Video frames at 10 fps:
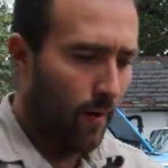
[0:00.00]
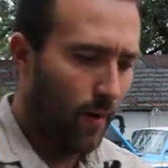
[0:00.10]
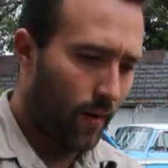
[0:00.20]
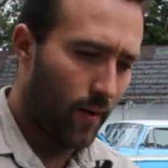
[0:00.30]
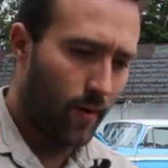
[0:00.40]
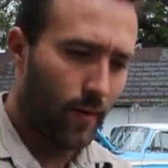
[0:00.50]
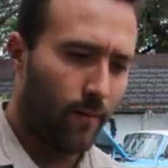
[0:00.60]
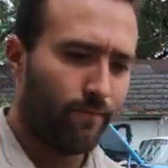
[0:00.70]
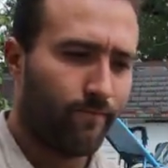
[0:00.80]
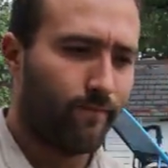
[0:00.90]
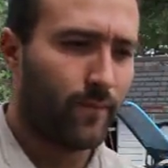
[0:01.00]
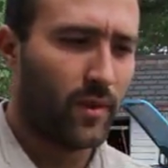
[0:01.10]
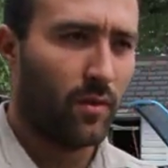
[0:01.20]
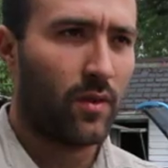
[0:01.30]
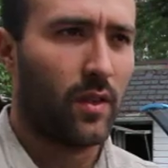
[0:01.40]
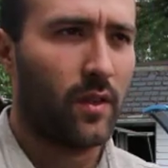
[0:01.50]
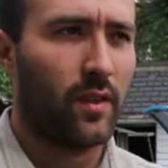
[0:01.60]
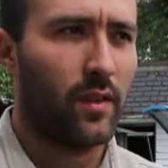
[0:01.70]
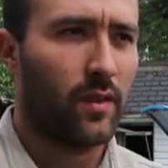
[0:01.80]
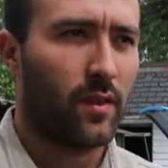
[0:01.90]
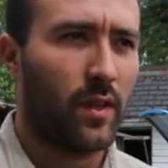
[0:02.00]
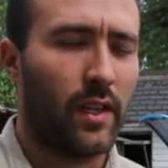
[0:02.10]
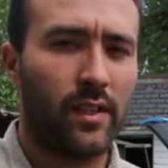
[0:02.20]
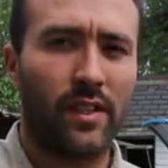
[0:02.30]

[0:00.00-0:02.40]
So it's a slightly